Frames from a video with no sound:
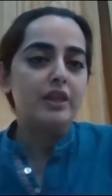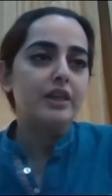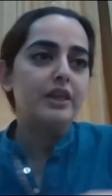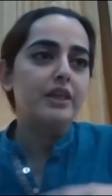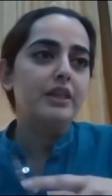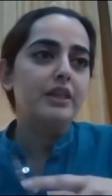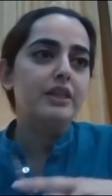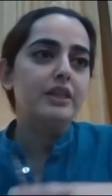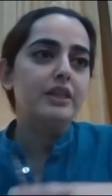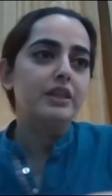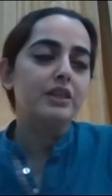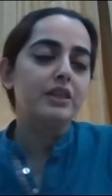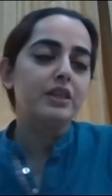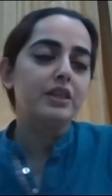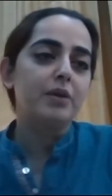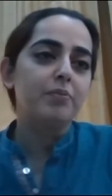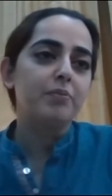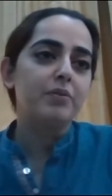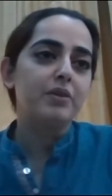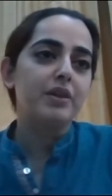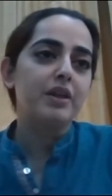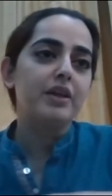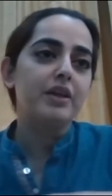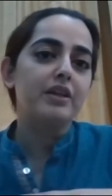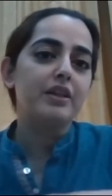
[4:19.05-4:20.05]
It is
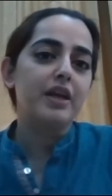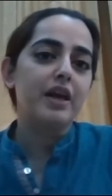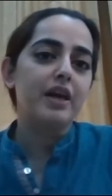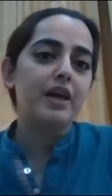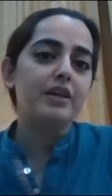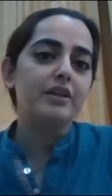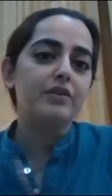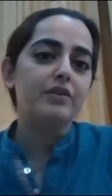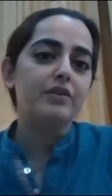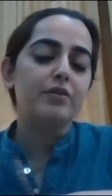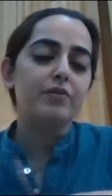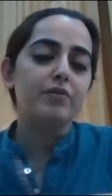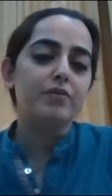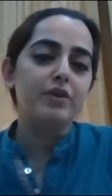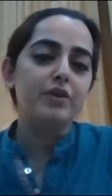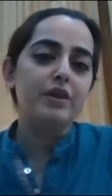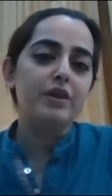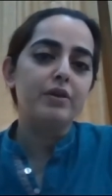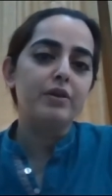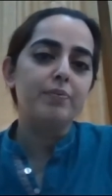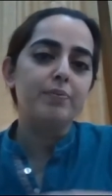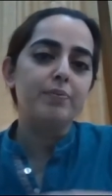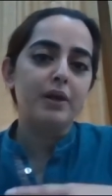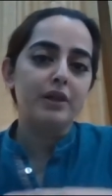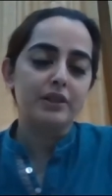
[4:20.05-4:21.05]
something that
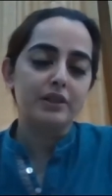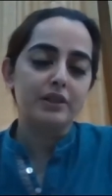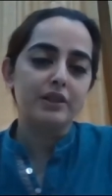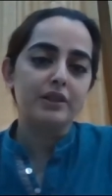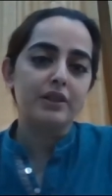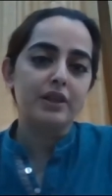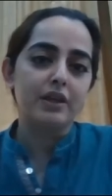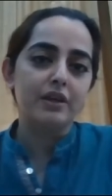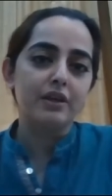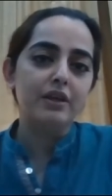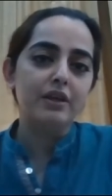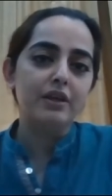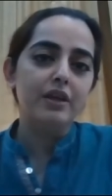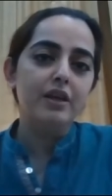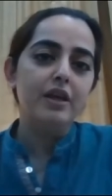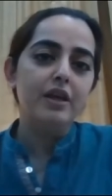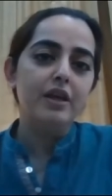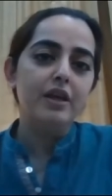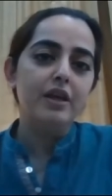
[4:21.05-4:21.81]
we, Pakistan,